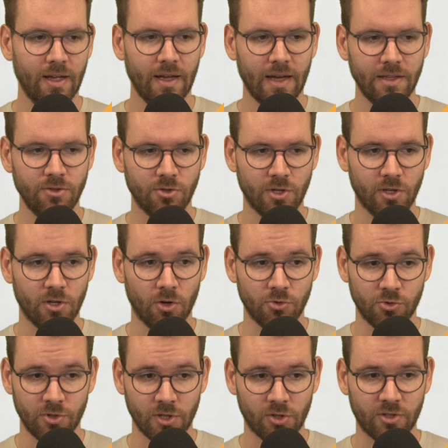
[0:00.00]
and you can go
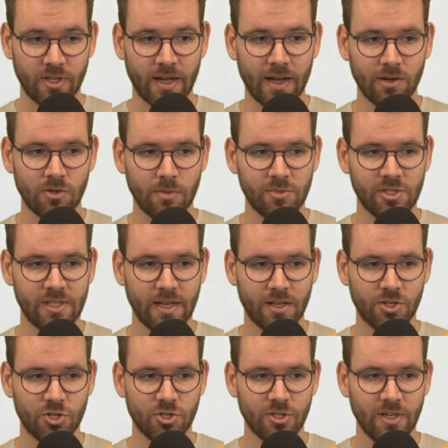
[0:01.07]
to the diagram
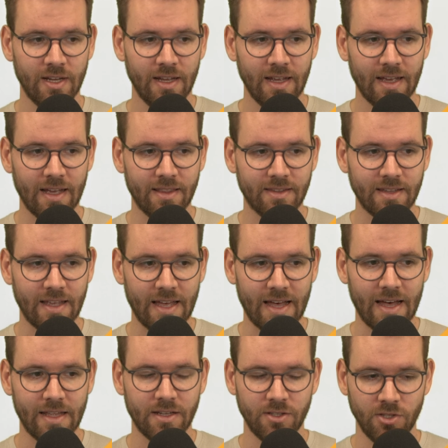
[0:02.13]
section and
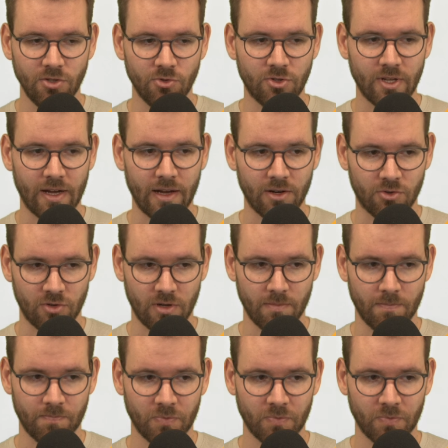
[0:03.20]
add a new diagram.